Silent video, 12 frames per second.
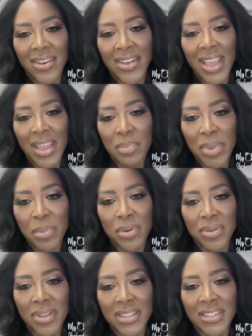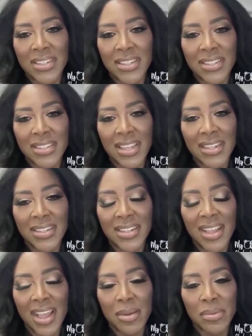okay, people, it says,
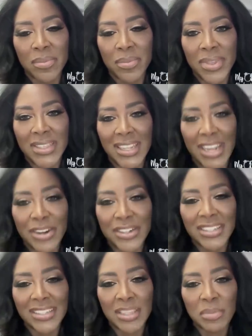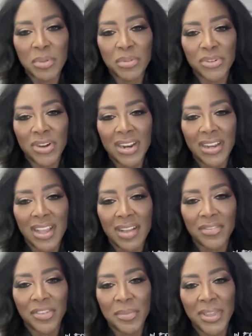it's hilarious to see people trying to
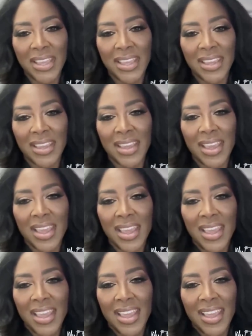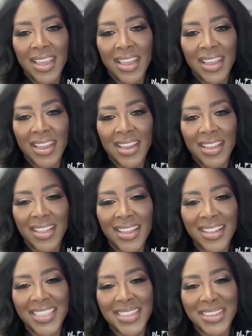come for me.
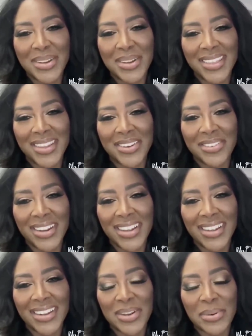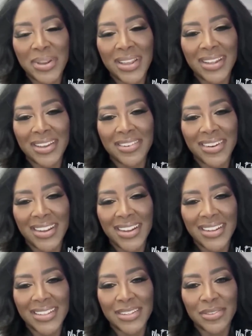the queen in
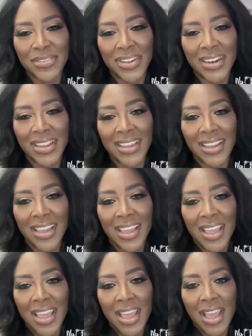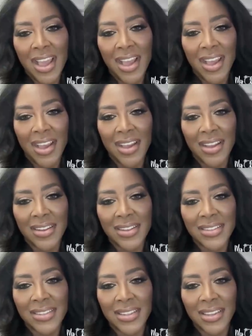green is so funny.
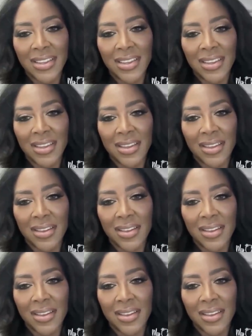Let's see.